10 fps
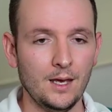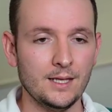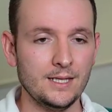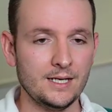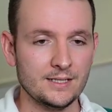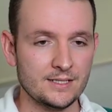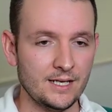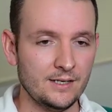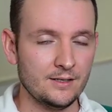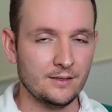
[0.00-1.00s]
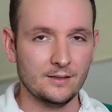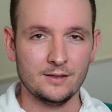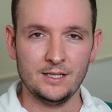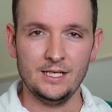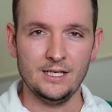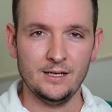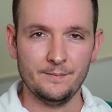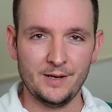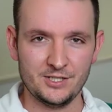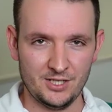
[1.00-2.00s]
And then I said the
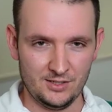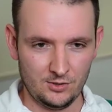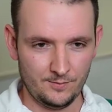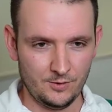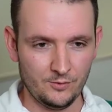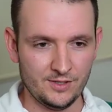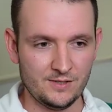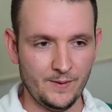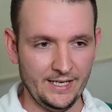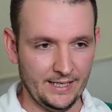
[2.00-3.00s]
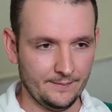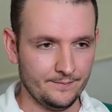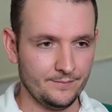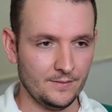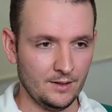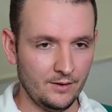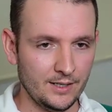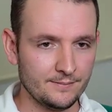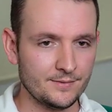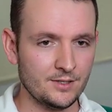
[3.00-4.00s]
budget example, or the spending, all right?
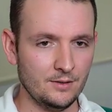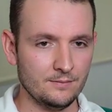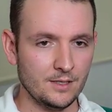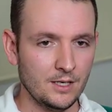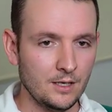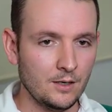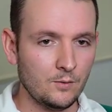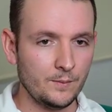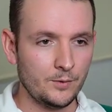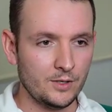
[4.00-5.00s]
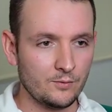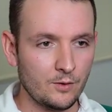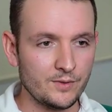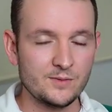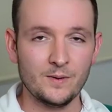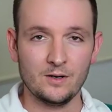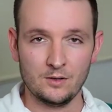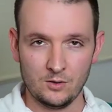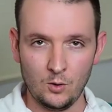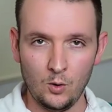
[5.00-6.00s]
So we put in what we spend
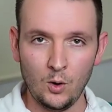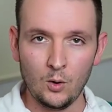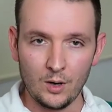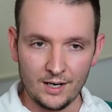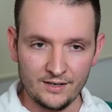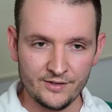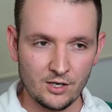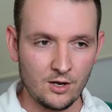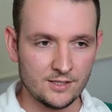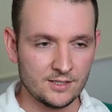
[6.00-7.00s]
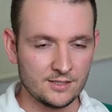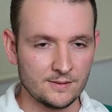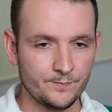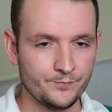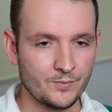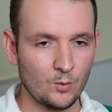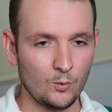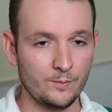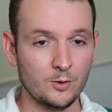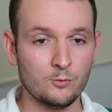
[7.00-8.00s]
on core or our living costs.
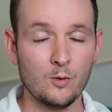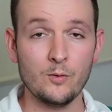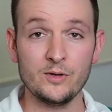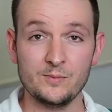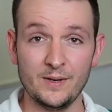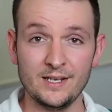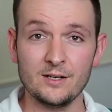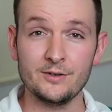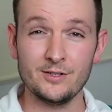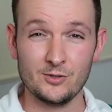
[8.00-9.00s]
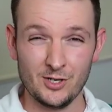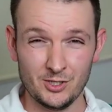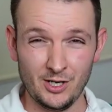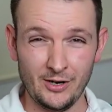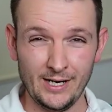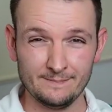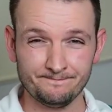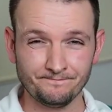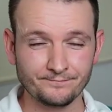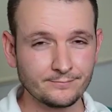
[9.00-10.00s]
We put what we were spending on discretionary,
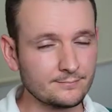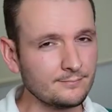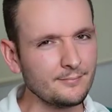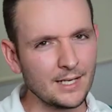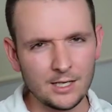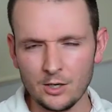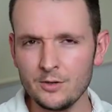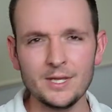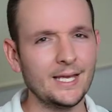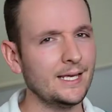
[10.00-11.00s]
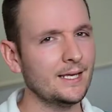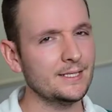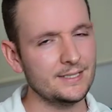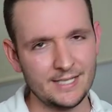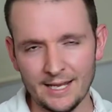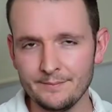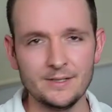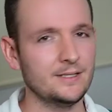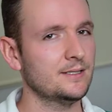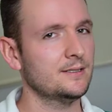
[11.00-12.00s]
clothing,
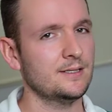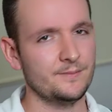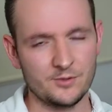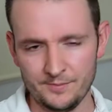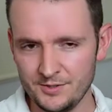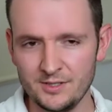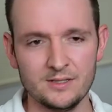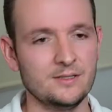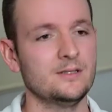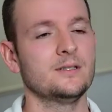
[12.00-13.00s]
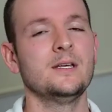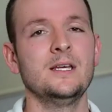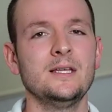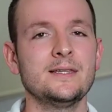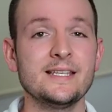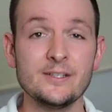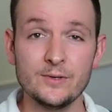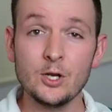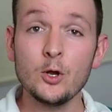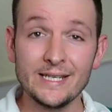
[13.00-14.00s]
entertainment, subscriptions, things that we
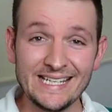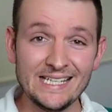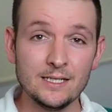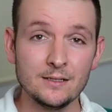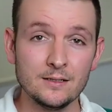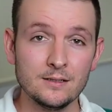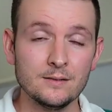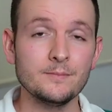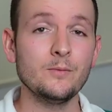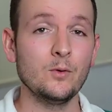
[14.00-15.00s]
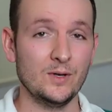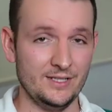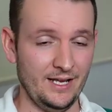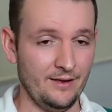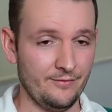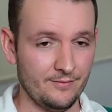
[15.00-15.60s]
don't need, but we want to have.